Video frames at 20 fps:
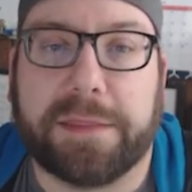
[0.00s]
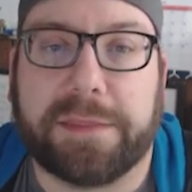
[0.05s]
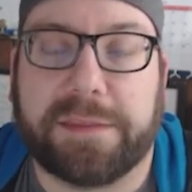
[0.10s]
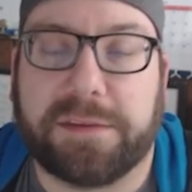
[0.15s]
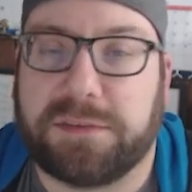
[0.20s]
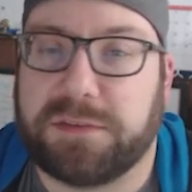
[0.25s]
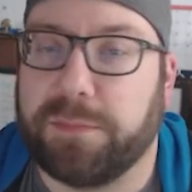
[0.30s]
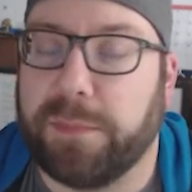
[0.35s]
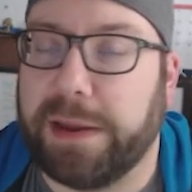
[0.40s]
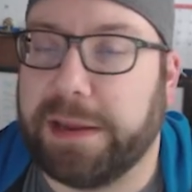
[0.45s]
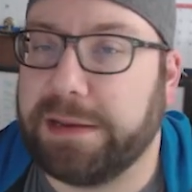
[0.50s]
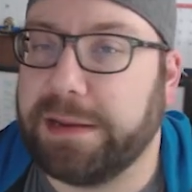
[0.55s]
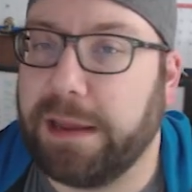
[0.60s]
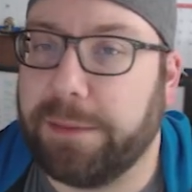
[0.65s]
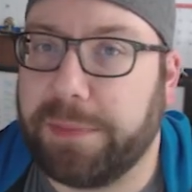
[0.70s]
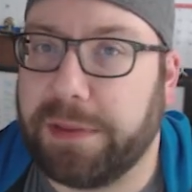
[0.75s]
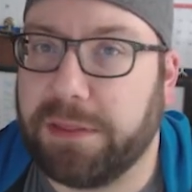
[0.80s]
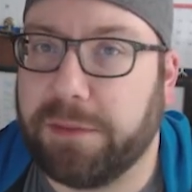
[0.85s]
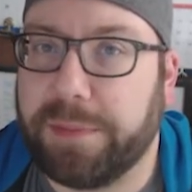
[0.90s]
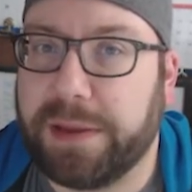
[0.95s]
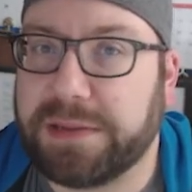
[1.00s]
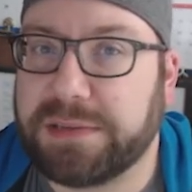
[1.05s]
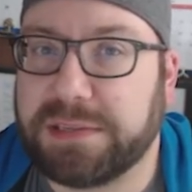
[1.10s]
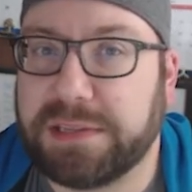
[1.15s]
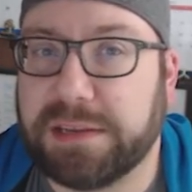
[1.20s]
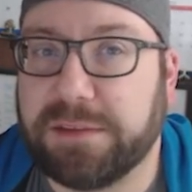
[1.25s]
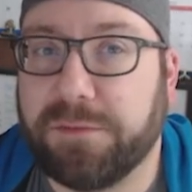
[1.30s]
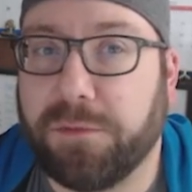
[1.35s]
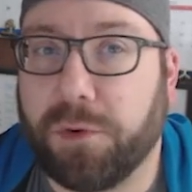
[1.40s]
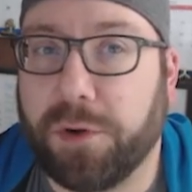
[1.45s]
this might not be the best
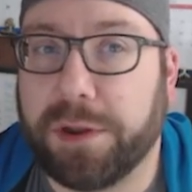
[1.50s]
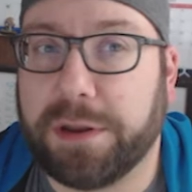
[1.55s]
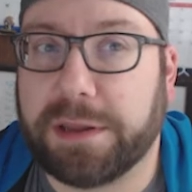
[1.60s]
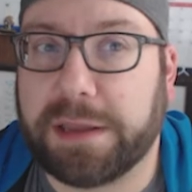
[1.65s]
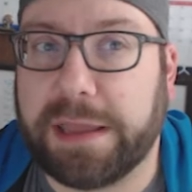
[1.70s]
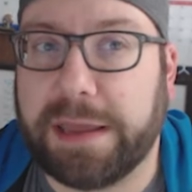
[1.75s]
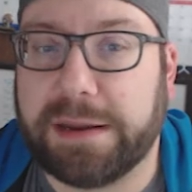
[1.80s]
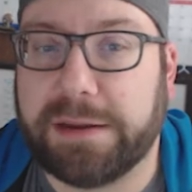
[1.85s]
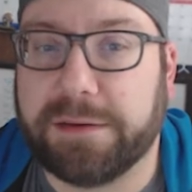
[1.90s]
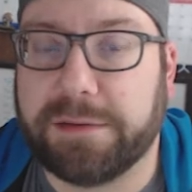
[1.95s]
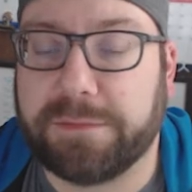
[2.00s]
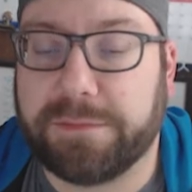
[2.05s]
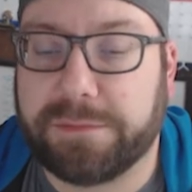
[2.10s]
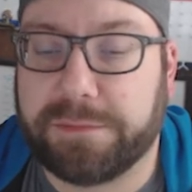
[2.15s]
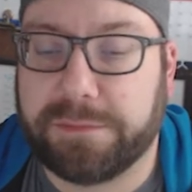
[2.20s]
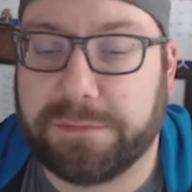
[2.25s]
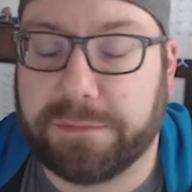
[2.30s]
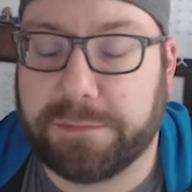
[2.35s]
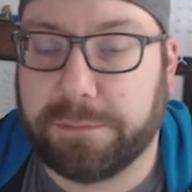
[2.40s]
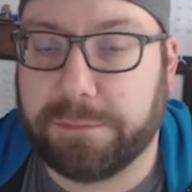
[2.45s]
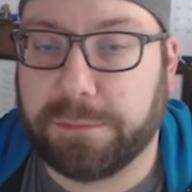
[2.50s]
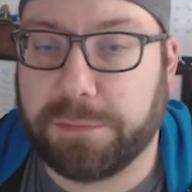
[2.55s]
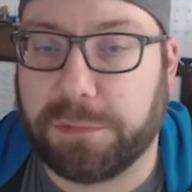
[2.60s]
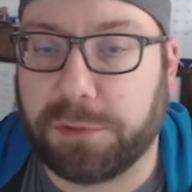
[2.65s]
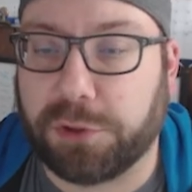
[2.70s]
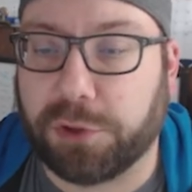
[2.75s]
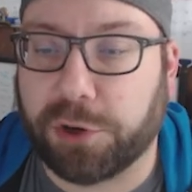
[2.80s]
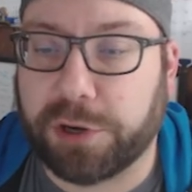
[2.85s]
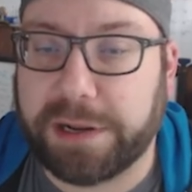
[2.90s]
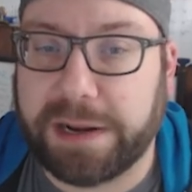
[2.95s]
thing for you to kind of
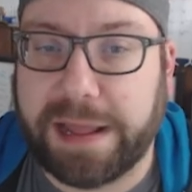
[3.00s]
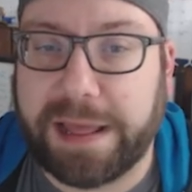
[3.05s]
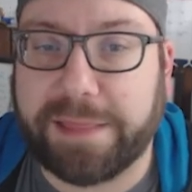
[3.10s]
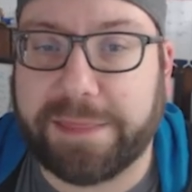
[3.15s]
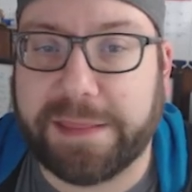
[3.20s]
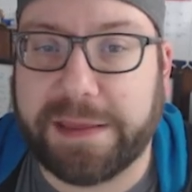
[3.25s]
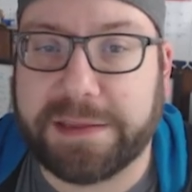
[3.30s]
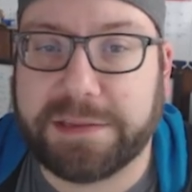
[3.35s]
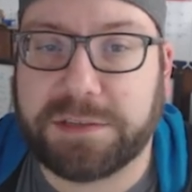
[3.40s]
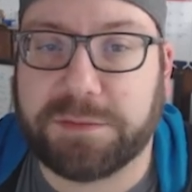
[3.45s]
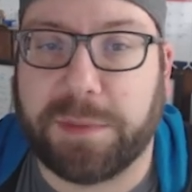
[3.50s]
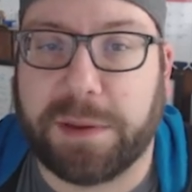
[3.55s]
learn it on this.